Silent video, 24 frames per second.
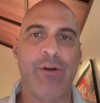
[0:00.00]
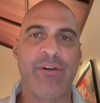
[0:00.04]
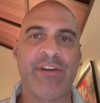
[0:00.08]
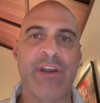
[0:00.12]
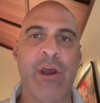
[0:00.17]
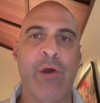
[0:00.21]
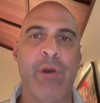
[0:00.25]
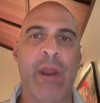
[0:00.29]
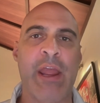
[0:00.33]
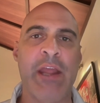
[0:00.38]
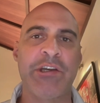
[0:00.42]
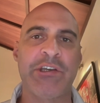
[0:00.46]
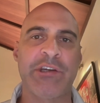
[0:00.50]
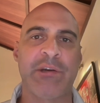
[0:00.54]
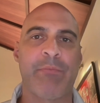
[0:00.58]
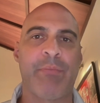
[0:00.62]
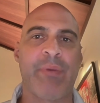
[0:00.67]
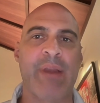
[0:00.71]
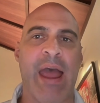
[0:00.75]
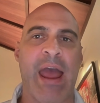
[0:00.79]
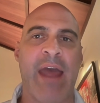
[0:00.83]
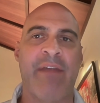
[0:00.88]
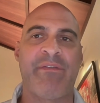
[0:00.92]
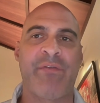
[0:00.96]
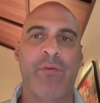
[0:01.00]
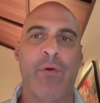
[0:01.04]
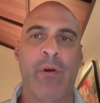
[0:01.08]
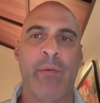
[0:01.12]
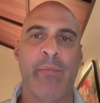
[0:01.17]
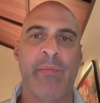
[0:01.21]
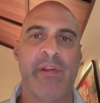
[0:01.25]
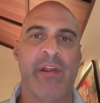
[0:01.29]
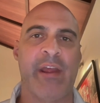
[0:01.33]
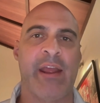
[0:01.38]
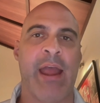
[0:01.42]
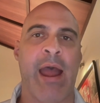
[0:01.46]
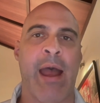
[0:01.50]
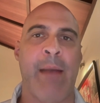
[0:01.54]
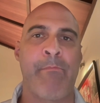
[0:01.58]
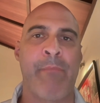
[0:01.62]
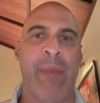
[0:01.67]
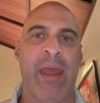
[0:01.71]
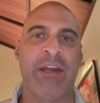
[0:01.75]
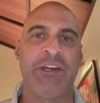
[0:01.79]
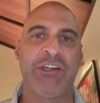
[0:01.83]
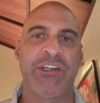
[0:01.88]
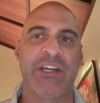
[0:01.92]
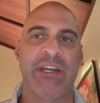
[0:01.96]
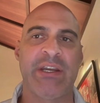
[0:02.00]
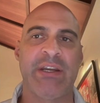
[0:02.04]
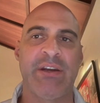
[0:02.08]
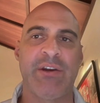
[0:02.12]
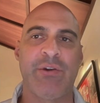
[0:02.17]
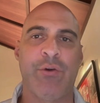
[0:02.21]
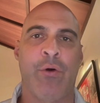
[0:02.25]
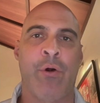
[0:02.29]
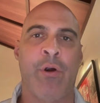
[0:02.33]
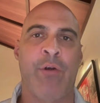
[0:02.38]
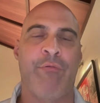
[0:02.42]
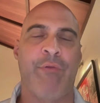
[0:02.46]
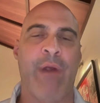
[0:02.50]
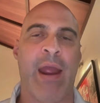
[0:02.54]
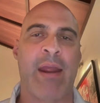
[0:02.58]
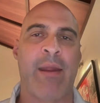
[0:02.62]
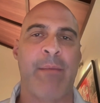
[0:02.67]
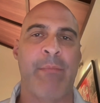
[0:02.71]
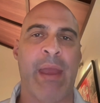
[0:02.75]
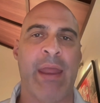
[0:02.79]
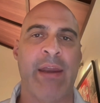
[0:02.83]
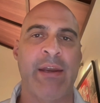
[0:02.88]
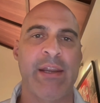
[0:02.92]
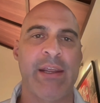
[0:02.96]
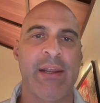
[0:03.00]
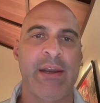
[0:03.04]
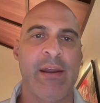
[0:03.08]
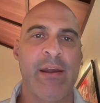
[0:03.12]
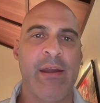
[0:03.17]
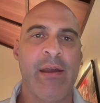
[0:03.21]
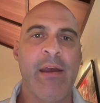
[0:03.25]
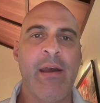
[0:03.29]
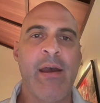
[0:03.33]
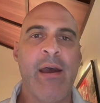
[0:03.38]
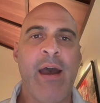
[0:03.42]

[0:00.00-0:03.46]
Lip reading: donation platforms that got mentioned or recommended.